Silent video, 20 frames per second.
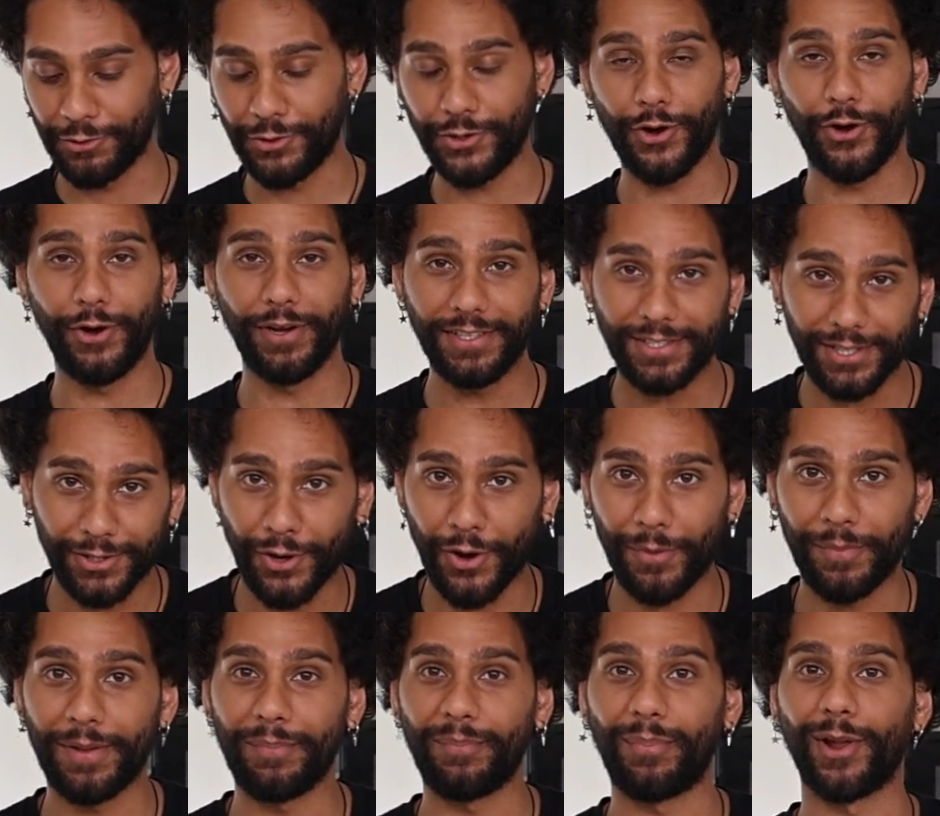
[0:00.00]
going to
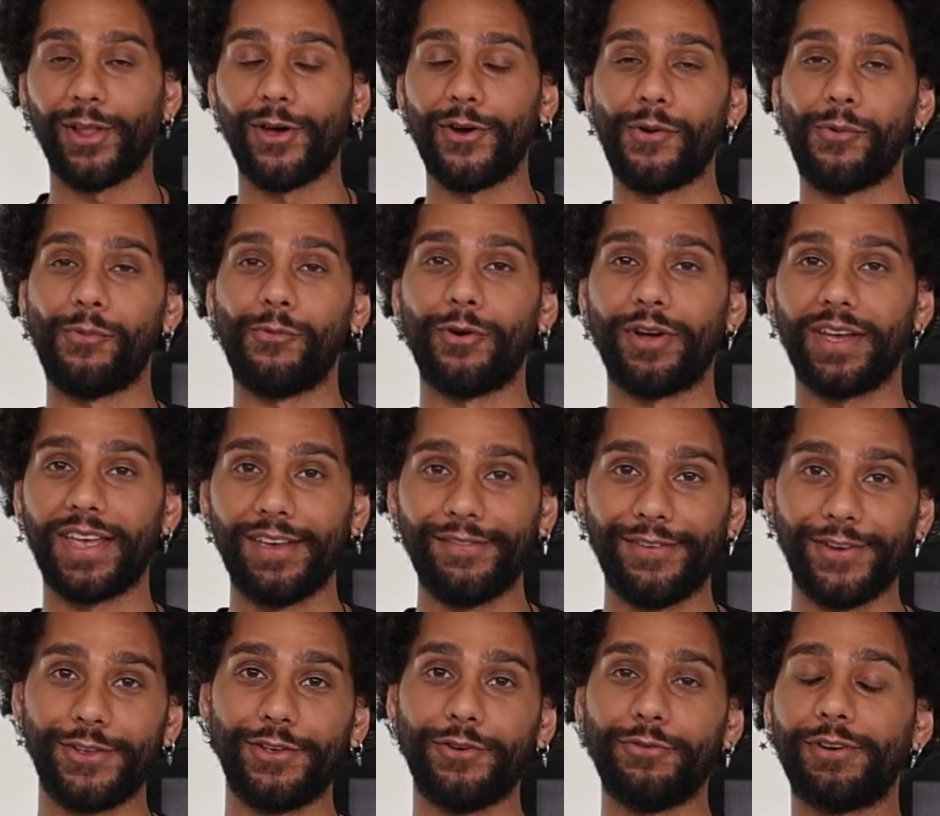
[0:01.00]
comment below
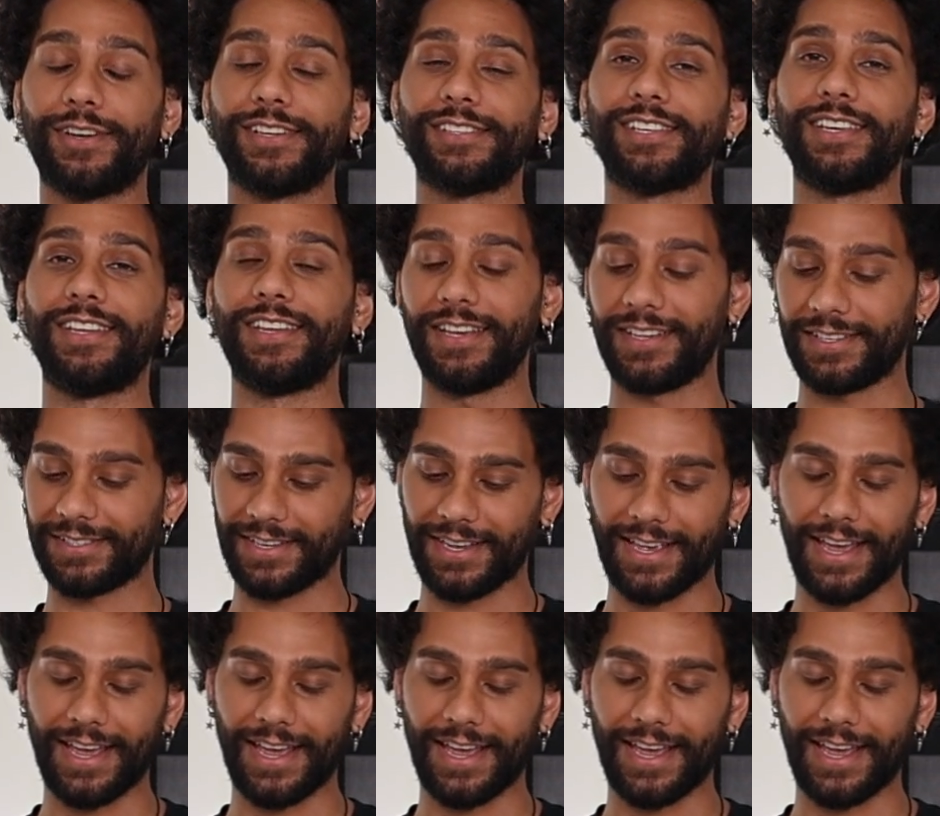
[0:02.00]
whatever you want to see next